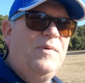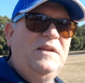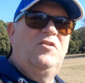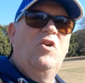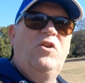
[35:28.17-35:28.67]

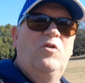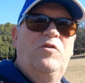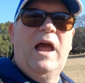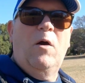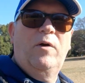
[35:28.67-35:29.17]
Tokyo
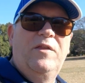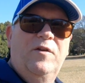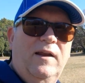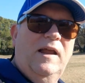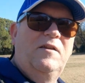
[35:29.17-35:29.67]
Tower either.
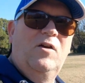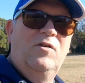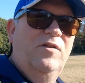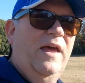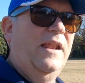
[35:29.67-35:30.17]
I'd like to go
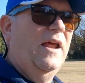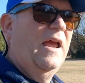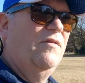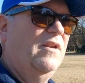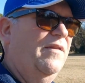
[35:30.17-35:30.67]
do that, and I
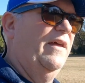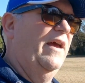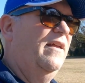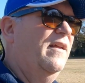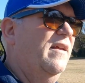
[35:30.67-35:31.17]
haven't done
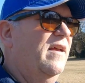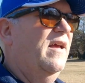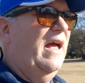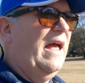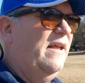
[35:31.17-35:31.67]
that.
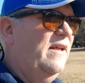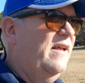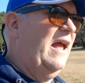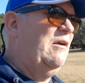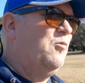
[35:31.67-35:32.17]

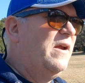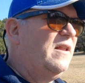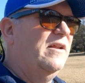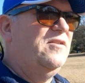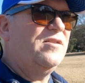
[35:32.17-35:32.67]
I
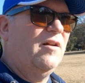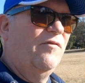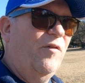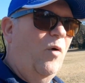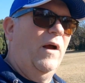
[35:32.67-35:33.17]
really just
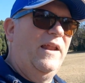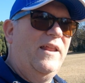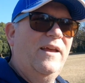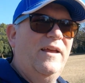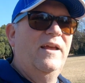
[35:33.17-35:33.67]
avoid
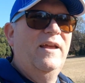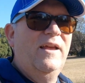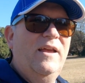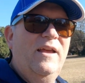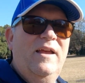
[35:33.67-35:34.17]

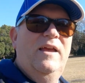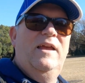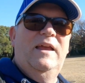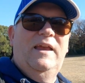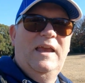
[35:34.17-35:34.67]

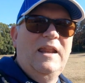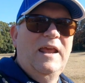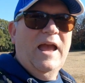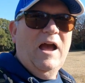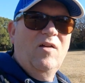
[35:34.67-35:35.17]
getting
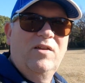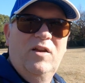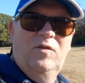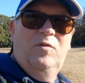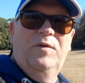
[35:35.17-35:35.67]
out
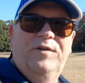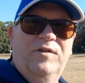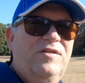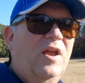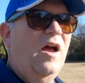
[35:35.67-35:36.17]
where
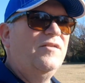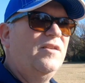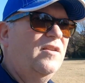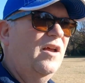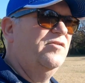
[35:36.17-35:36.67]
there's tons
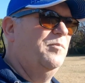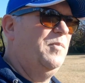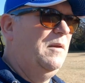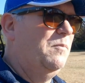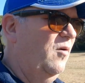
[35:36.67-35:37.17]
and tons of
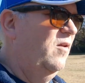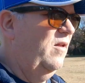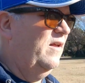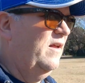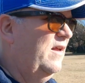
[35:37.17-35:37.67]
people
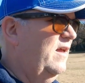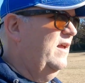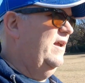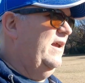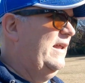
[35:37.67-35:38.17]

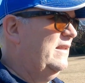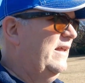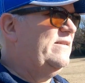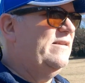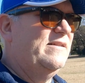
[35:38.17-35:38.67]

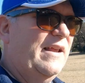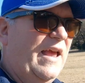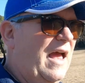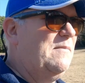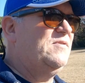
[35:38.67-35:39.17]
unless it's
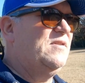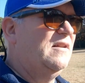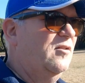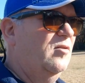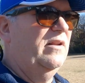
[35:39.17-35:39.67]

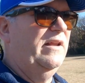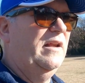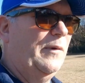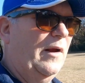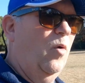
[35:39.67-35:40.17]
absolutely a
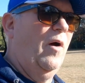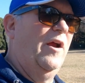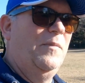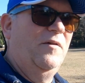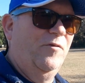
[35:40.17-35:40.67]

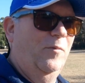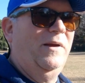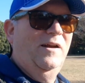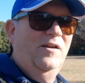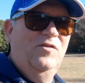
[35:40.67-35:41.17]
requirement for me
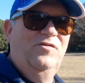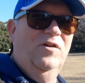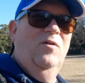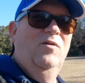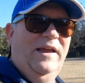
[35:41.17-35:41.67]
to do
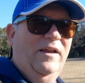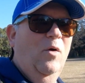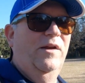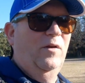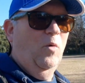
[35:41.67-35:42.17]
so, like
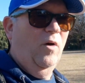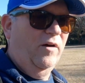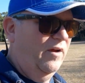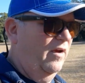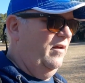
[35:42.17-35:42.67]
going to work.